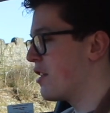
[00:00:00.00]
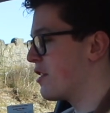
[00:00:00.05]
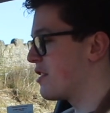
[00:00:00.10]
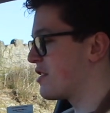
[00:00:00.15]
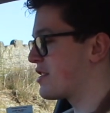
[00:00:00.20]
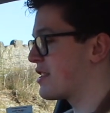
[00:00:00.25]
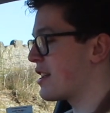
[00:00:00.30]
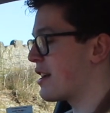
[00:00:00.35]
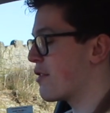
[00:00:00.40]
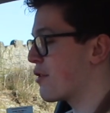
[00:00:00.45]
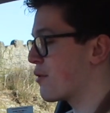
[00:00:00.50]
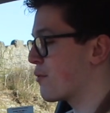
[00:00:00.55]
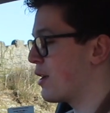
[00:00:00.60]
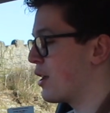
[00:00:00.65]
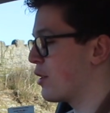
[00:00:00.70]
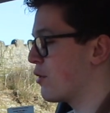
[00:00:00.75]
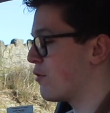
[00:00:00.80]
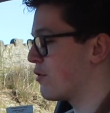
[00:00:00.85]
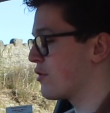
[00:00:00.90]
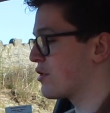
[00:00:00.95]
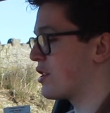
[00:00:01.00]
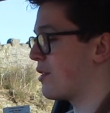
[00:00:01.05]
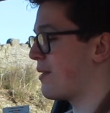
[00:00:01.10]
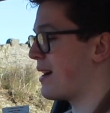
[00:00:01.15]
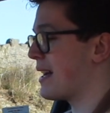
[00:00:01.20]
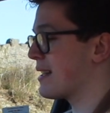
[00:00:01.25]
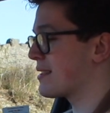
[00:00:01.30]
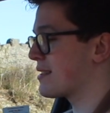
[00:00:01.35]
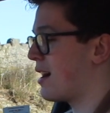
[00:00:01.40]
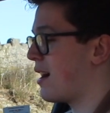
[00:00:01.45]
The steering wheel also
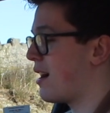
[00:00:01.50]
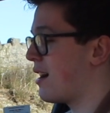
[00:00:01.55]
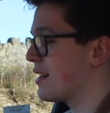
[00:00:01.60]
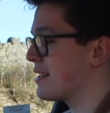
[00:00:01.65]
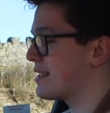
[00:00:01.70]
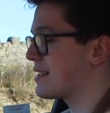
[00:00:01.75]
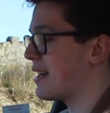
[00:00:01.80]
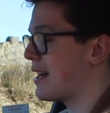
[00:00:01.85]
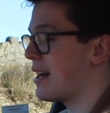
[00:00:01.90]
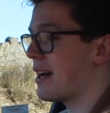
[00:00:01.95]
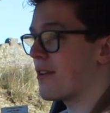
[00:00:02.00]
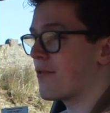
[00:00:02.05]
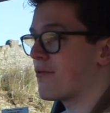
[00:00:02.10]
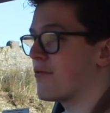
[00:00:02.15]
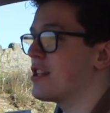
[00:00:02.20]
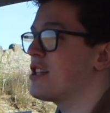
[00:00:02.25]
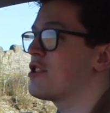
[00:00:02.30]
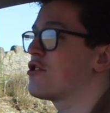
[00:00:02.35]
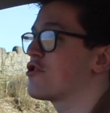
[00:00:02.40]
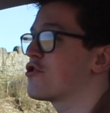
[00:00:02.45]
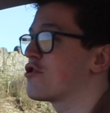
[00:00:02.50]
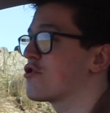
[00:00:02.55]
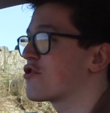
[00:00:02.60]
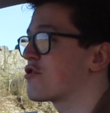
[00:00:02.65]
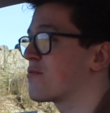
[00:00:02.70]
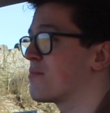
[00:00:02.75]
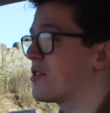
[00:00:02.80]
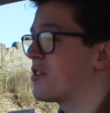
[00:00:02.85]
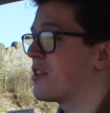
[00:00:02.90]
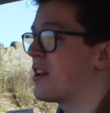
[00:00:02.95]
has height and reach
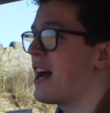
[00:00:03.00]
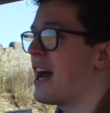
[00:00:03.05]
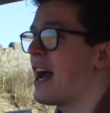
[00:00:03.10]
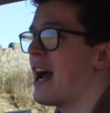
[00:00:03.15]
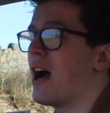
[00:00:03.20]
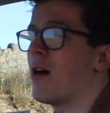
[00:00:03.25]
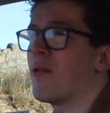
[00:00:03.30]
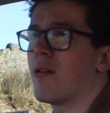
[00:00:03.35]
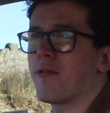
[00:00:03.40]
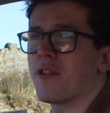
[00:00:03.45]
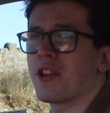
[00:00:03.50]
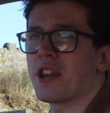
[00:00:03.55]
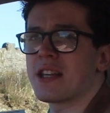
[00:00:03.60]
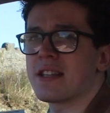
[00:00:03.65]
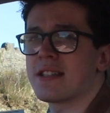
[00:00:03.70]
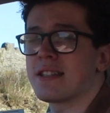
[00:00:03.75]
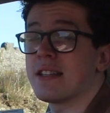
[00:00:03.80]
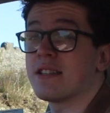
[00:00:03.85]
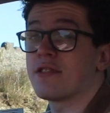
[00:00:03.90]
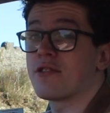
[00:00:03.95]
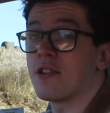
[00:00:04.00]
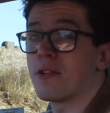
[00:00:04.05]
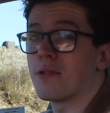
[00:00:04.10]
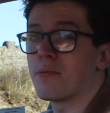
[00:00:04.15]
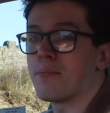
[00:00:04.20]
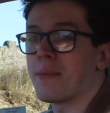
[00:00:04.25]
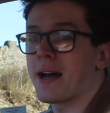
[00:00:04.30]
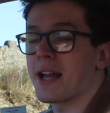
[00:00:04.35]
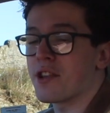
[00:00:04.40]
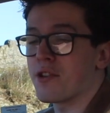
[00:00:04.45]
adjustment, however this is
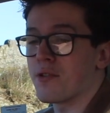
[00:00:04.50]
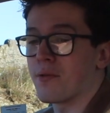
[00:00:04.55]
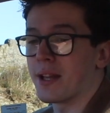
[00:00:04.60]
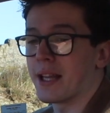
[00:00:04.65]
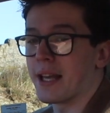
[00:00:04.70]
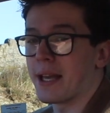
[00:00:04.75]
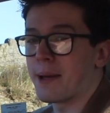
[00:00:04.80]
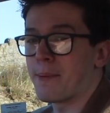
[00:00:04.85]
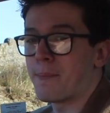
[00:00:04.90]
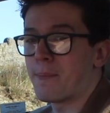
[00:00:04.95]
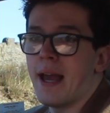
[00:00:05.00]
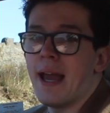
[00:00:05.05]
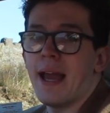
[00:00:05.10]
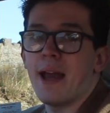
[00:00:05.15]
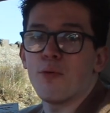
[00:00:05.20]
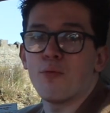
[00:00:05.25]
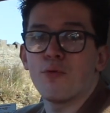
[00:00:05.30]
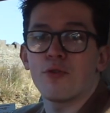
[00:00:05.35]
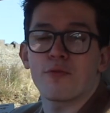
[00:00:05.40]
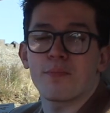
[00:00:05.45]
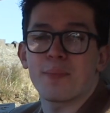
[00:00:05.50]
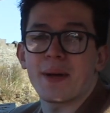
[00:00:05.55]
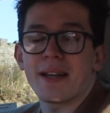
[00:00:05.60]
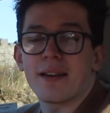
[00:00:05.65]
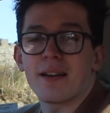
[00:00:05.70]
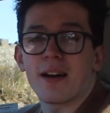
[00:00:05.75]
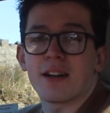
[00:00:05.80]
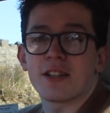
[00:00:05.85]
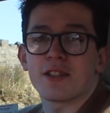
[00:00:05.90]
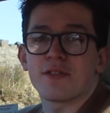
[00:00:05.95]
done manually. It would have
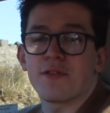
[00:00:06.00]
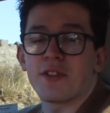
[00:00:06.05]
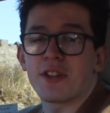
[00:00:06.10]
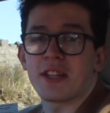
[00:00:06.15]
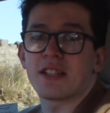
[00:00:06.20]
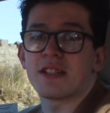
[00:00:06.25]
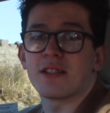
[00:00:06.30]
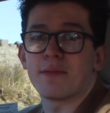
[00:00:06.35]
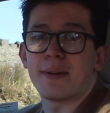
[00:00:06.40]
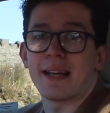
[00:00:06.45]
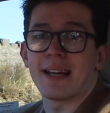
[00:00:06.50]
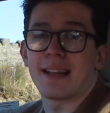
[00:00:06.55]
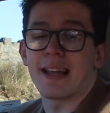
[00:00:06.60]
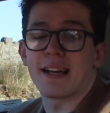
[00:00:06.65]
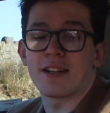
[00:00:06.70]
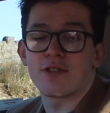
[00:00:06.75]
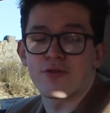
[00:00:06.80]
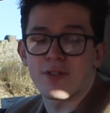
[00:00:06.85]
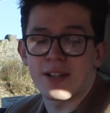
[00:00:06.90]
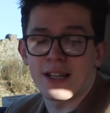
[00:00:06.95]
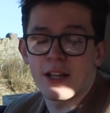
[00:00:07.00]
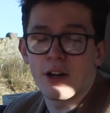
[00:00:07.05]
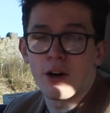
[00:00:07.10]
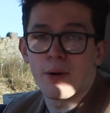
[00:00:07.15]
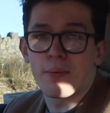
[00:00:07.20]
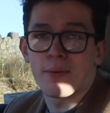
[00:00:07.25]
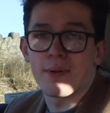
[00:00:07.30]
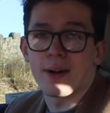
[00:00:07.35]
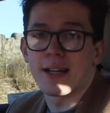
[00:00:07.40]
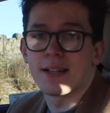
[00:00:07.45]
been nice for this to be electrically
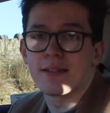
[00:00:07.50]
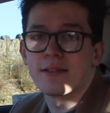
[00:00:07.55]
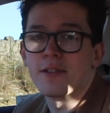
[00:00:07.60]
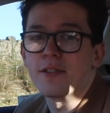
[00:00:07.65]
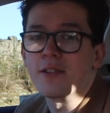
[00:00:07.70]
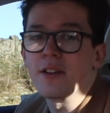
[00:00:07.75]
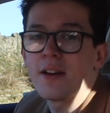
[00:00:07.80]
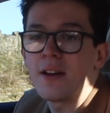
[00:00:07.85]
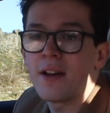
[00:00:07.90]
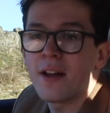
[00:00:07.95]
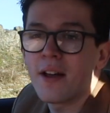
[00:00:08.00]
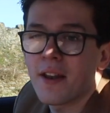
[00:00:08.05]
operated.